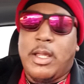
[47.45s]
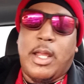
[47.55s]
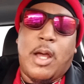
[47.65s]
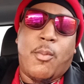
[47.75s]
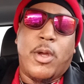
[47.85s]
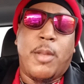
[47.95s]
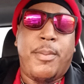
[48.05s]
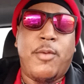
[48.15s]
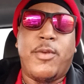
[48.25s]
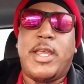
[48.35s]
and I want to
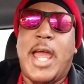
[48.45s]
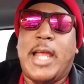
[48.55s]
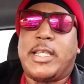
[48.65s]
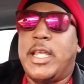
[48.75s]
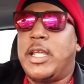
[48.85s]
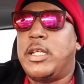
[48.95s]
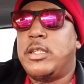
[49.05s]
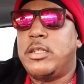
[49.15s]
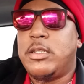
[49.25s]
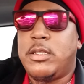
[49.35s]
be reacting.
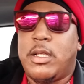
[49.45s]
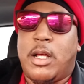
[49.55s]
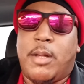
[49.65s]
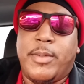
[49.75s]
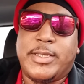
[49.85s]
Um,